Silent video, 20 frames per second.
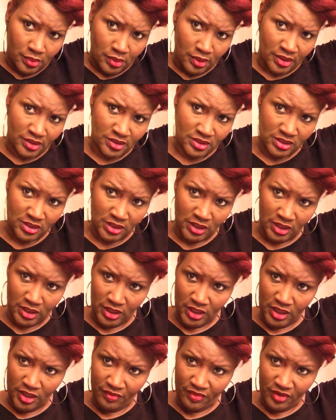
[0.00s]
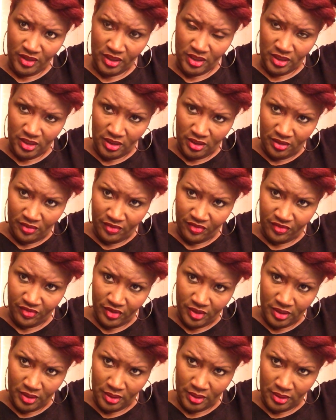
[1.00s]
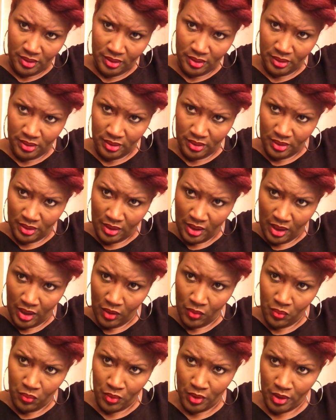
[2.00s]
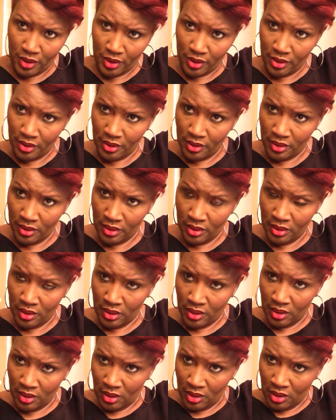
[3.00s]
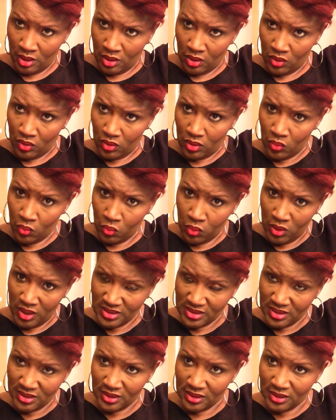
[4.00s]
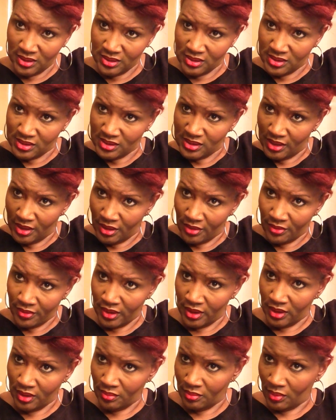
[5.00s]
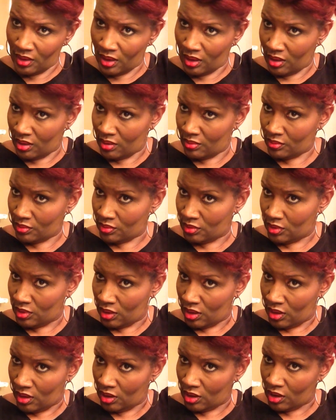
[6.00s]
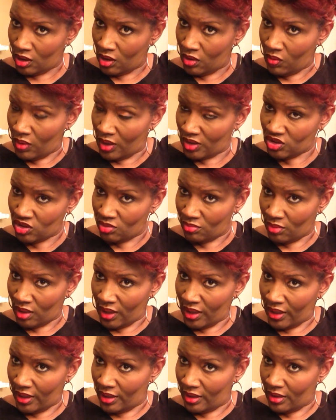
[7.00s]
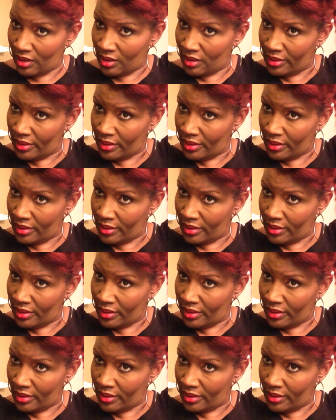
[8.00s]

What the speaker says: And see, even if I were or wasn't considering co-washing my hair